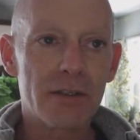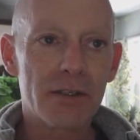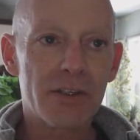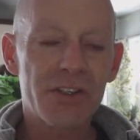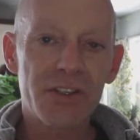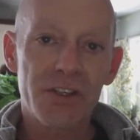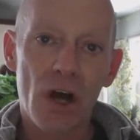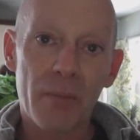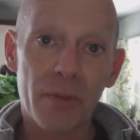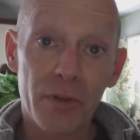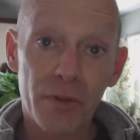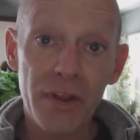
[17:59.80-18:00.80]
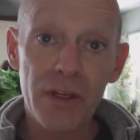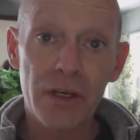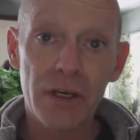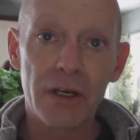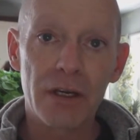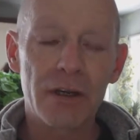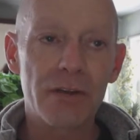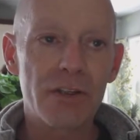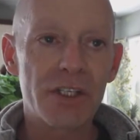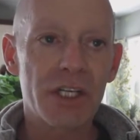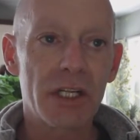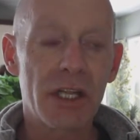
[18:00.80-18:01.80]
stop thinking and
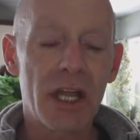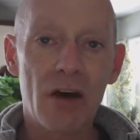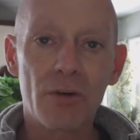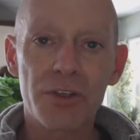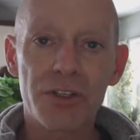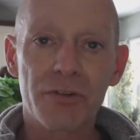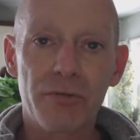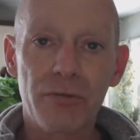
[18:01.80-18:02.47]
just allow it to